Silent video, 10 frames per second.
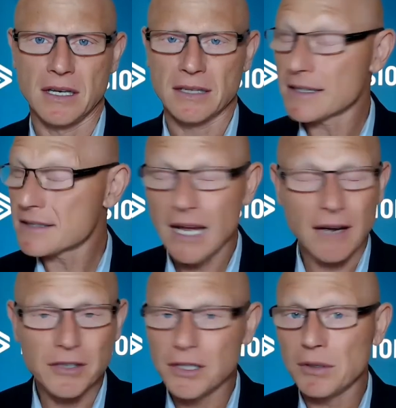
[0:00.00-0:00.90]
Doesn't
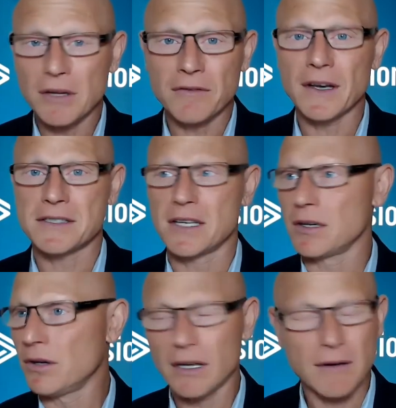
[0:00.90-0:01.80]
have to do with investing.
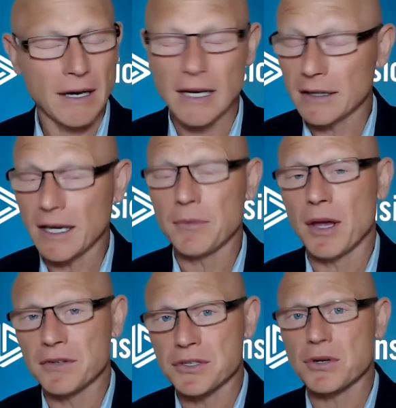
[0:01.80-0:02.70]
Look around. Anytime you
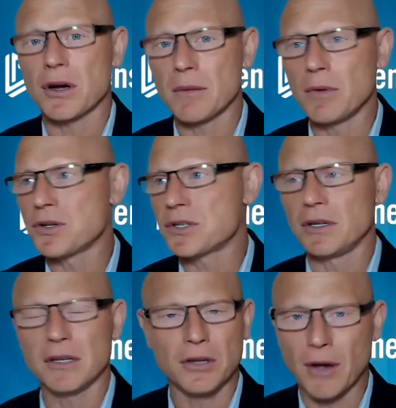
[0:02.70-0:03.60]
have a strong
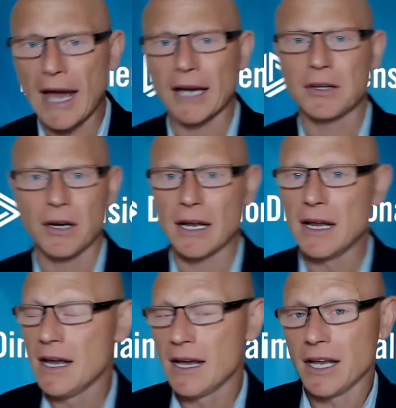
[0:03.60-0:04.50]
emotion, you act on it.
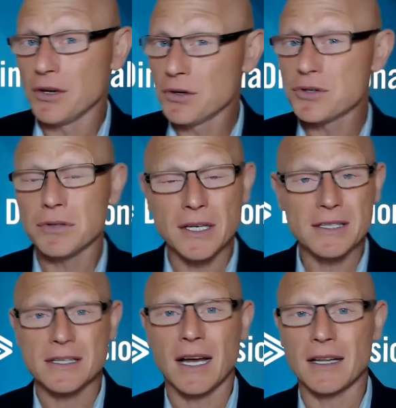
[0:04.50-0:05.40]
It usually
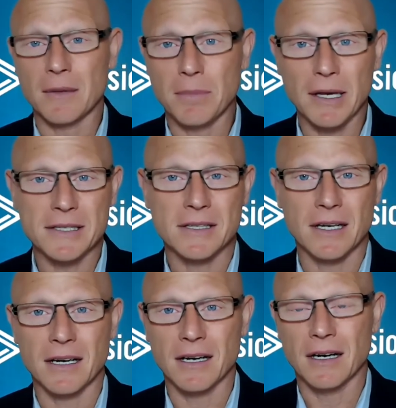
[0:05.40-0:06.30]
is not the best
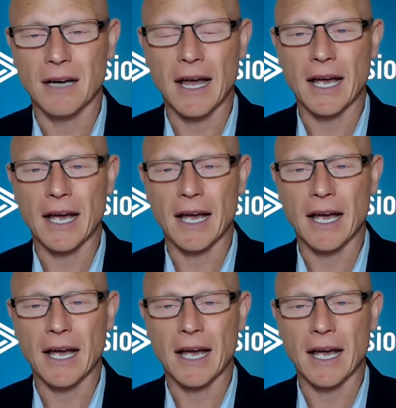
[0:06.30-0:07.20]
act
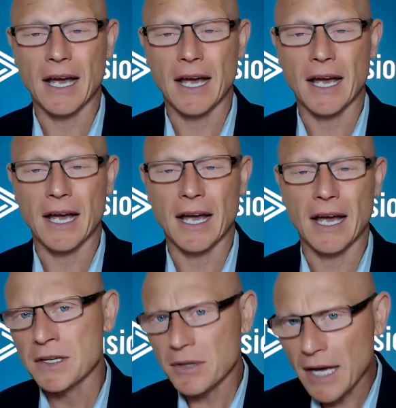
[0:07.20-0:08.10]
you can take.
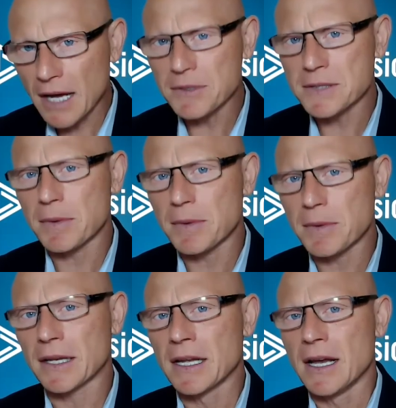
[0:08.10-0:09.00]
So in that
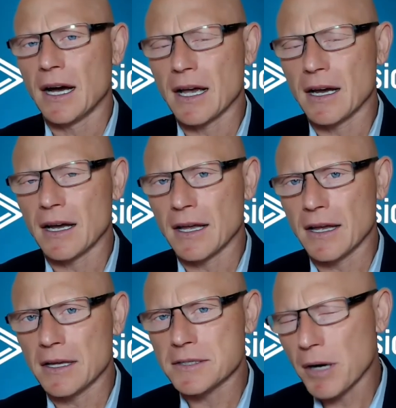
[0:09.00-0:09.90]
respect,
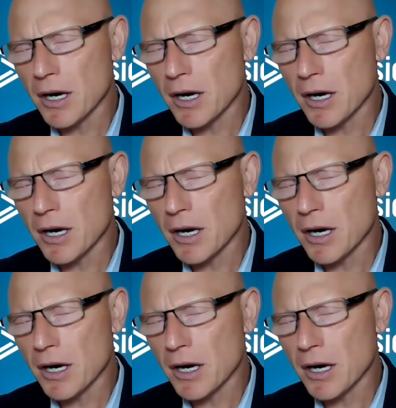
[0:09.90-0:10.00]
as